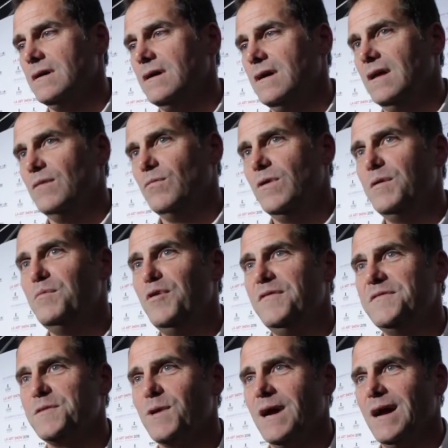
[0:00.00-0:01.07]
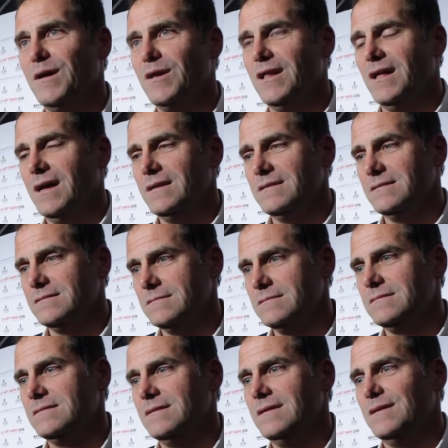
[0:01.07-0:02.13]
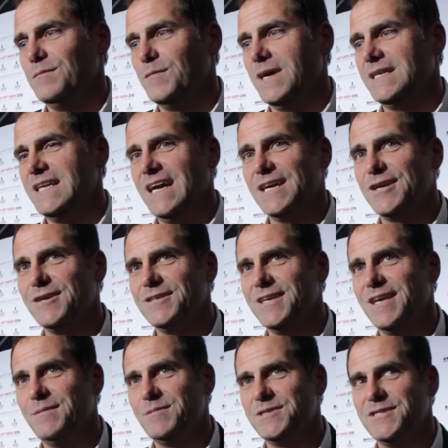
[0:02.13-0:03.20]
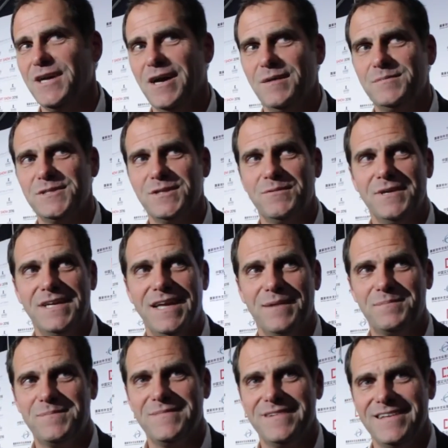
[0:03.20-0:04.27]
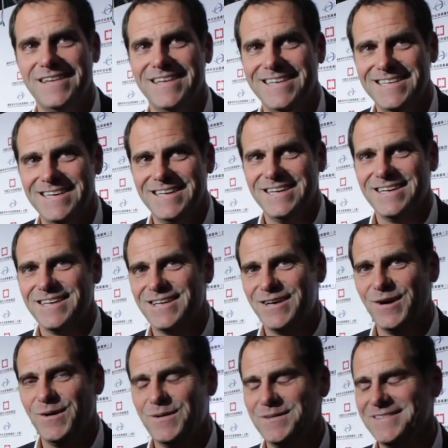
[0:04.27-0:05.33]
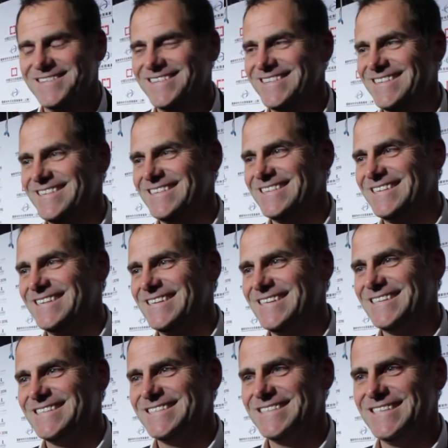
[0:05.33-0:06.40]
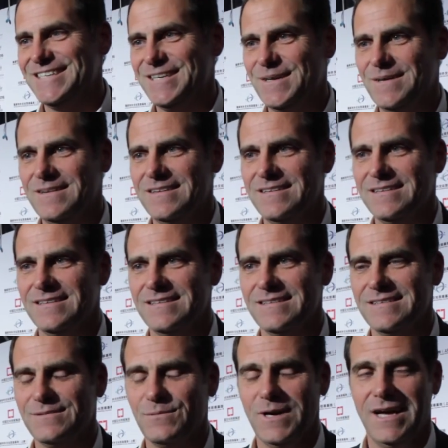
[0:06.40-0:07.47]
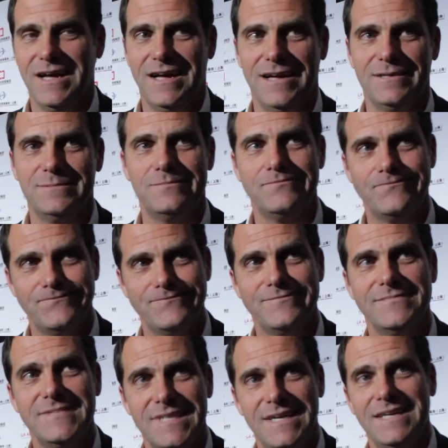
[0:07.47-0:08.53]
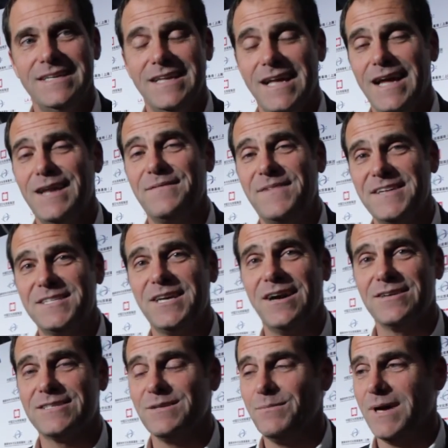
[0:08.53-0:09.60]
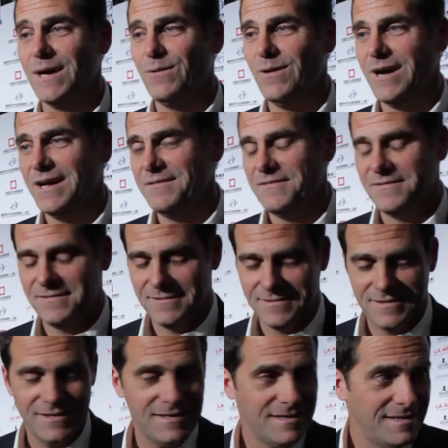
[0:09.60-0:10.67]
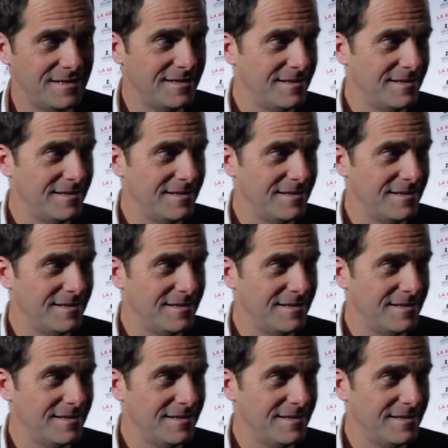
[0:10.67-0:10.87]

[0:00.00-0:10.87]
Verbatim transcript: Boston. We moved around a lot. My dad couldn't keep a job, so we kept going. You are yeah. charming. Wow. not if you married, talk to my so wife.